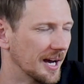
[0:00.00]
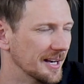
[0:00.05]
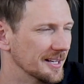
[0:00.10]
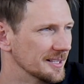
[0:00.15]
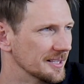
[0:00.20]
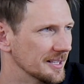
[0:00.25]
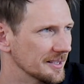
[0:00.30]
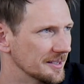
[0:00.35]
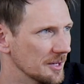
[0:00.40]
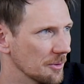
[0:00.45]
I
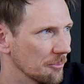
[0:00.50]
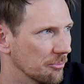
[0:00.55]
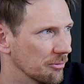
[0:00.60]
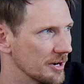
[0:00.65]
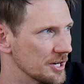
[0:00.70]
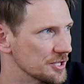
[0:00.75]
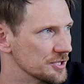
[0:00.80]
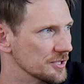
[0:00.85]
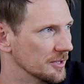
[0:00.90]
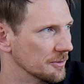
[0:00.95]
didn't get the
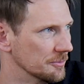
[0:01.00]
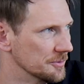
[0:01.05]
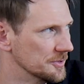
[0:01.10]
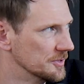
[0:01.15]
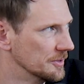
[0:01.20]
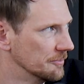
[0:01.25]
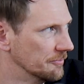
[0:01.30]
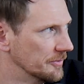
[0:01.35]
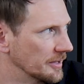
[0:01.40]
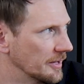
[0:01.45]
impression that it was
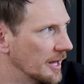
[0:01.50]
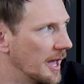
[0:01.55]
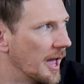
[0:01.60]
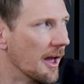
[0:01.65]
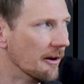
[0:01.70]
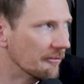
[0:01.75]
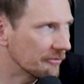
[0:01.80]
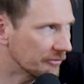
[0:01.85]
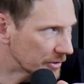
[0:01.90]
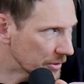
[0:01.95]
something
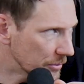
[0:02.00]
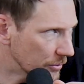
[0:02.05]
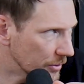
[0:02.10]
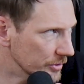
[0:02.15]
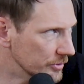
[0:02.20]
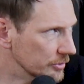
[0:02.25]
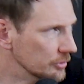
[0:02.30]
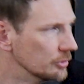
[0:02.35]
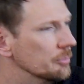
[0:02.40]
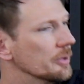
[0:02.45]

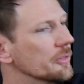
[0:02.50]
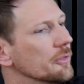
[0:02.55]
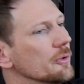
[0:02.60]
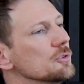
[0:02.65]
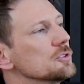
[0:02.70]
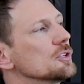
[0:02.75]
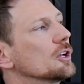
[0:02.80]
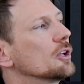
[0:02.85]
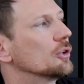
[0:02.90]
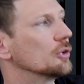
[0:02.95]
everyone knew, but
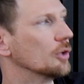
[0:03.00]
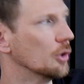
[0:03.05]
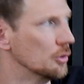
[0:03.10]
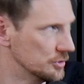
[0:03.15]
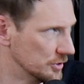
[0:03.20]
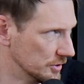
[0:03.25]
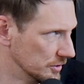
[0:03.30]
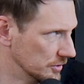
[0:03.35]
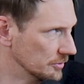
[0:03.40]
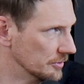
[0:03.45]
those
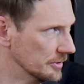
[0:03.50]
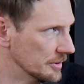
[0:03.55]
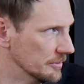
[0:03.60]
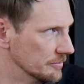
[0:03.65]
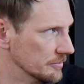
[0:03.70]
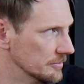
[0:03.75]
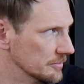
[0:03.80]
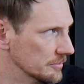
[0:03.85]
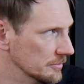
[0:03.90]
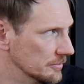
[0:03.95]
close to
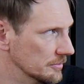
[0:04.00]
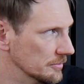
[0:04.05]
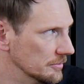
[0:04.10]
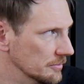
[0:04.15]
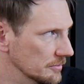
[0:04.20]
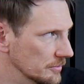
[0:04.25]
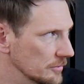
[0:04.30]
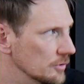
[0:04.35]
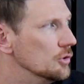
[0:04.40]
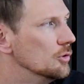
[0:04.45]
him
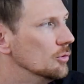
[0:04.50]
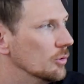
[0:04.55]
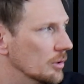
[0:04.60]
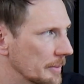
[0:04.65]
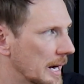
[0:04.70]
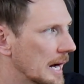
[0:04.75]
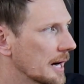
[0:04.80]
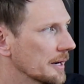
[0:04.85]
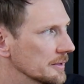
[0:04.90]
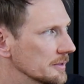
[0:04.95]
knew
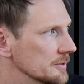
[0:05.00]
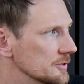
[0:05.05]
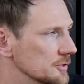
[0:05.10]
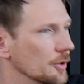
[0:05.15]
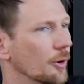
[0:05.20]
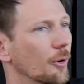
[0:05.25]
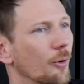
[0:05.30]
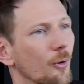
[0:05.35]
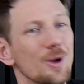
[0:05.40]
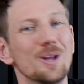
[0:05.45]
about it.
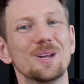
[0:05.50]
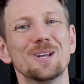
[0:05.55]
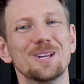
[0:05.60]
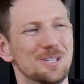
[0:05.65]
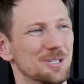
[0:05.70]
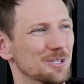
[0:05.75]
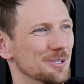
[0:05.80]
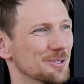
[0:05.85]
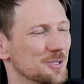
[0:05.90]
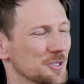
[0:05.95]
So
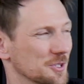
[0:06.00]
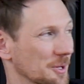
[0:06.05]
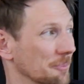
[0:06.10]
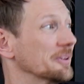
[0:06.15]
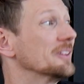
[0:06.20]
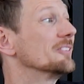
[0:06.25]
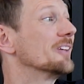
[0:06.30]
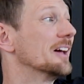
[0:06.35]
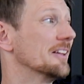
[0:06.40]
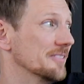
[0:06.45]

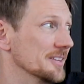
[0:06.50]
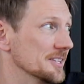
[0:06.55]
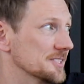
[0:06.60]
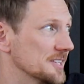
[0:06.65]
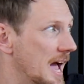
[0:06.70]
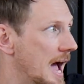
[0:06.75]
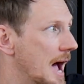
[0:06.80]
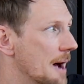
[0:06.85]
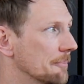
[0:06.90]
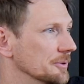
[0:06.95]
something like this
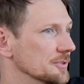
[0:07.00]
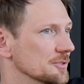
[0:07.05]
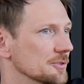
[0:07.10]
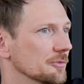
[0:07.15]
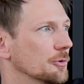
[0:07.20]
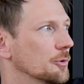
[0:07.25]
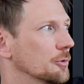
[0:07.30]
happens, of